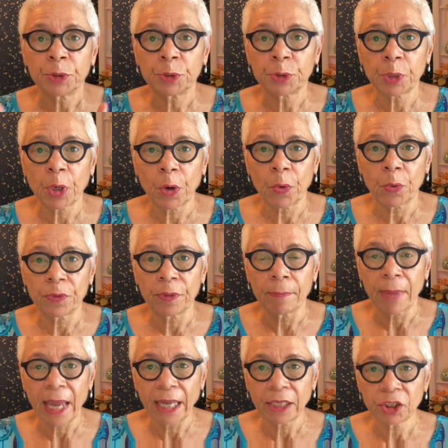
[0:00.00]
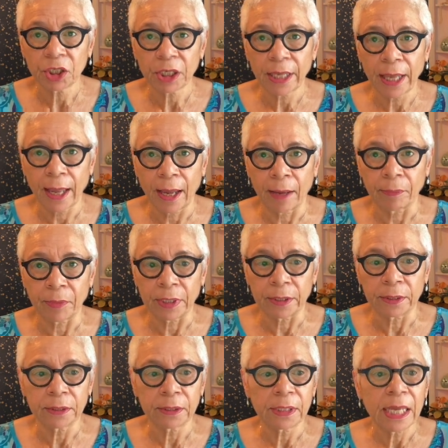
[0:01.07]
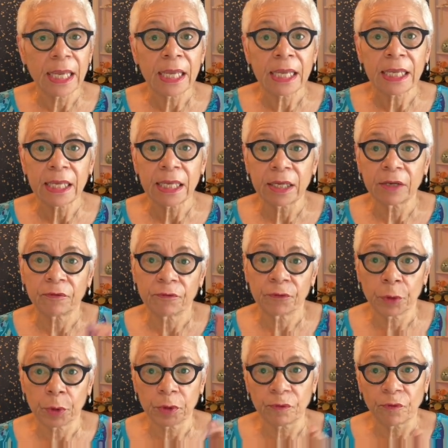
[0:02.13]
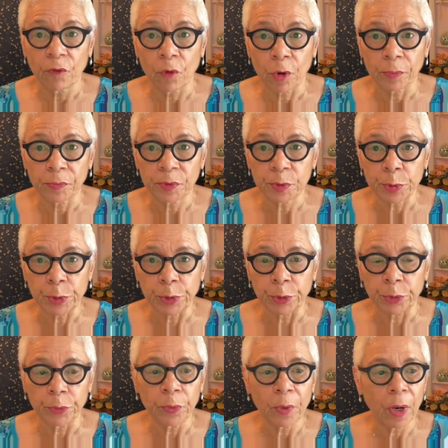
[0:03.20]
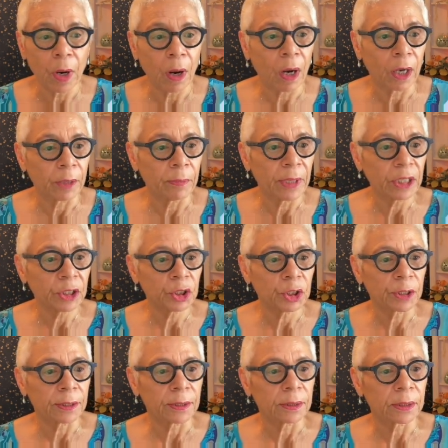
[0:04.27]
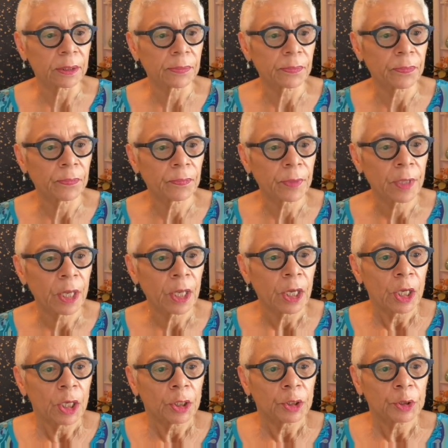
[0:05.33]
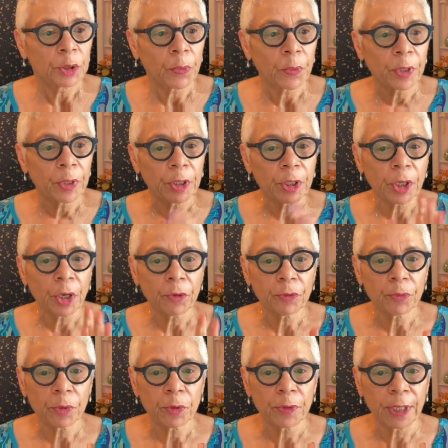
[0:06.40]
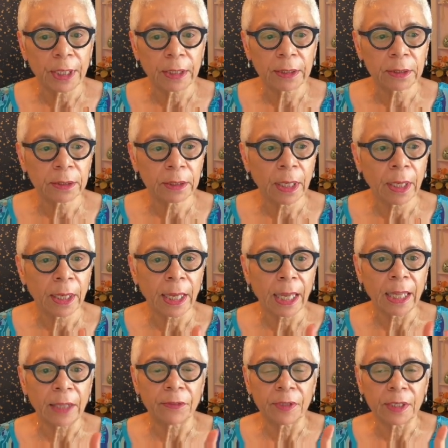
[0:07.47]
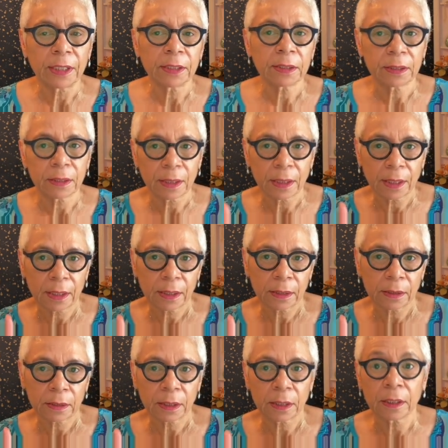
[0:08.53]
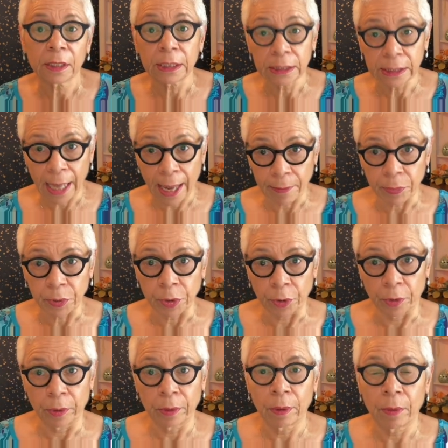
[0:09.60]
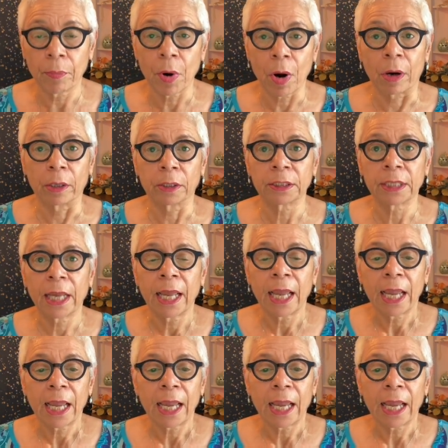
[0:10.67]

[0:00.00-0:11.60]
So the magic happens in Fluid Form's new automations. So we're going to go through this, and this is the Zapier part.